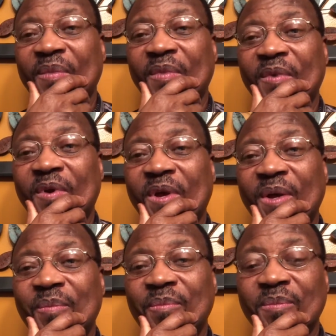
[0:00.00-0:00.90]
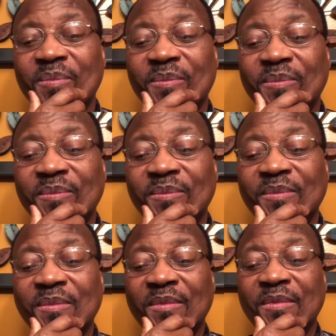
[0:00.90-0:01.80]
Okay?
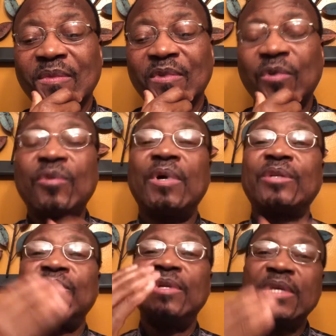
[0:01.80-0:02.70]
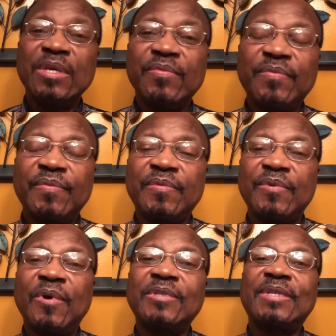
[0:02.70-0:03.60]
So you have to leave.
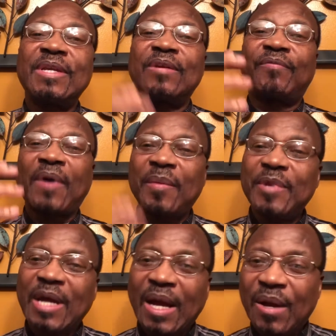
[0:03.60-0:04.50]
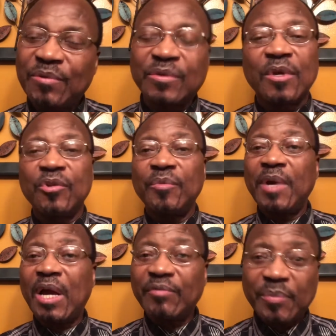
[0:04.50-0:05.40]
Don't stay in a family house. You may
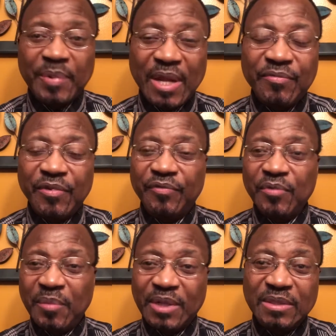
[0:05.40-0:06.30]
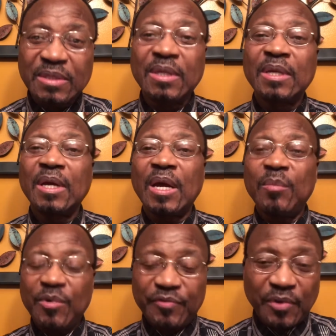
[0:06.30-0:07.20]
have a plan for a few months and
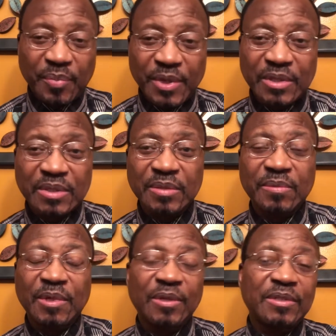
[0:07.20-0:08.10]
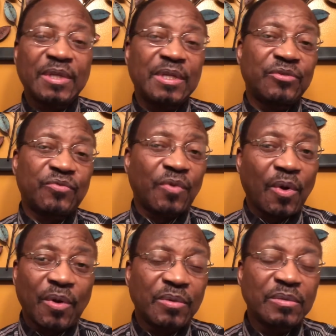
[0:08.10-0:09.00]
move to your place. You're not saying it's
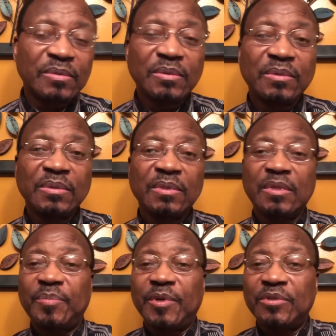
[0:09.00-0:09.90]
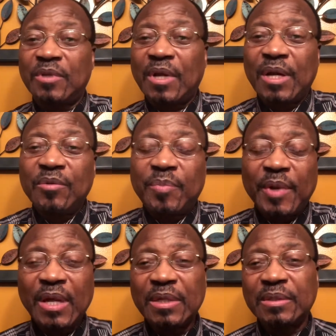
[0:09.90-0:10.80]
wrong. It depends on how you
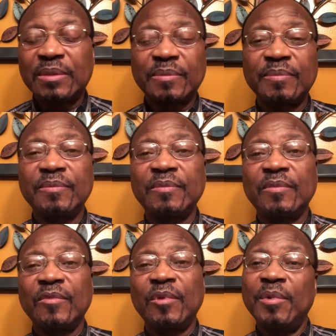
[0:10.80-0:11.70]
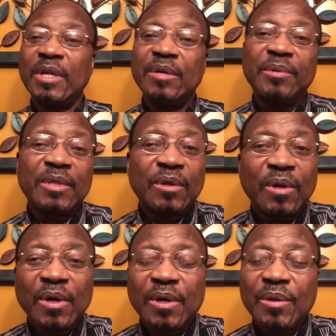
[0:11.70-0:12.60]
plan it. You may live with an
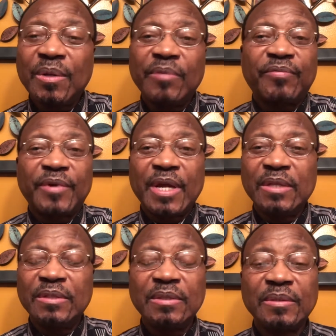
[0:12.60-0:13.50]
uncle, a friend,